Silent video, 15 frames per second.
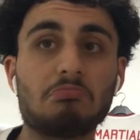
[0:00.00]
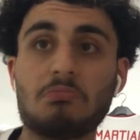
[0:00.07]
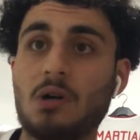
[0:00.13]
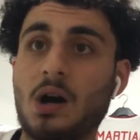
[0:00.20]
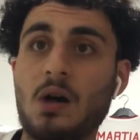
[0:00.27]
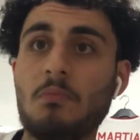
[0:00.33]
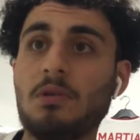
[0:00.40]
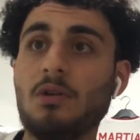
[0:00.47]

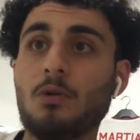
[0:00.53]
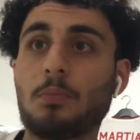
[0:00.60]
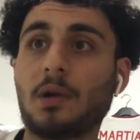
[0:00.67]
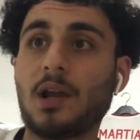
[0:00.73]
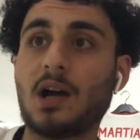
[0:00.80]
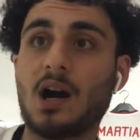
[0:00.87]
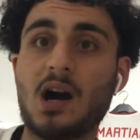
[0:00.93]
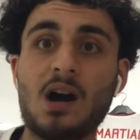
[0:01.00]
Unbelievable
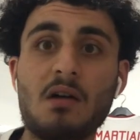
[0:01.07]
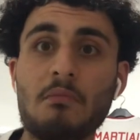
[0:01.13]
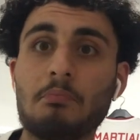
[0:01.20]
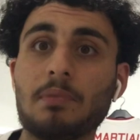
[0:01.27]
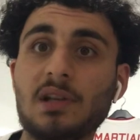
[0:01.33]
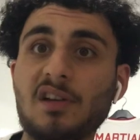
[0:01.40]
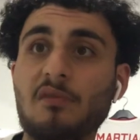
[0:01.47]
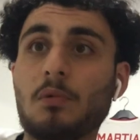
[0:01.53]
player.
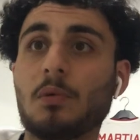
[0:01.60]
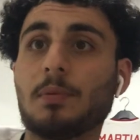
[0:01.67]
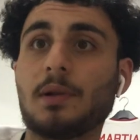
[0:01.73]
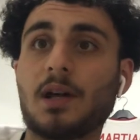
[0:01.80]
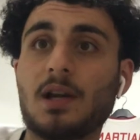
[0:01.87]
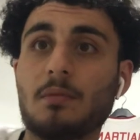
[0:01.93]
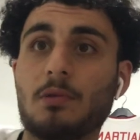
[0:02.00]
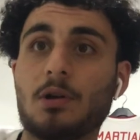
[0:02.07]
Unbelievable
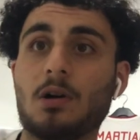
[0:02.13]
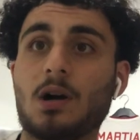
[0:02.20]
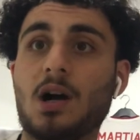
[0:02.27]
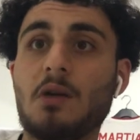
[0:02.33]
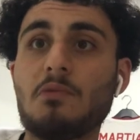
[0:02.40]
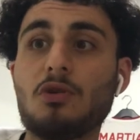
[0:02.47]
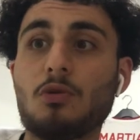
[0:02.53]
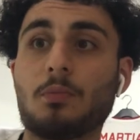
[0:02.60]
player, bro.
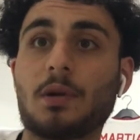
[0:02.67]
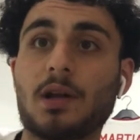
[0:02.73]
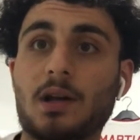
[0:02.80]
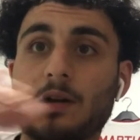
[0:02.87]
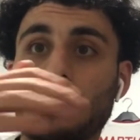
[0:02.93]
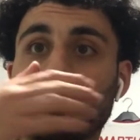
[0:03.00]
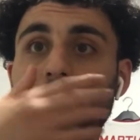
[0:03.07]
Unbelievable player.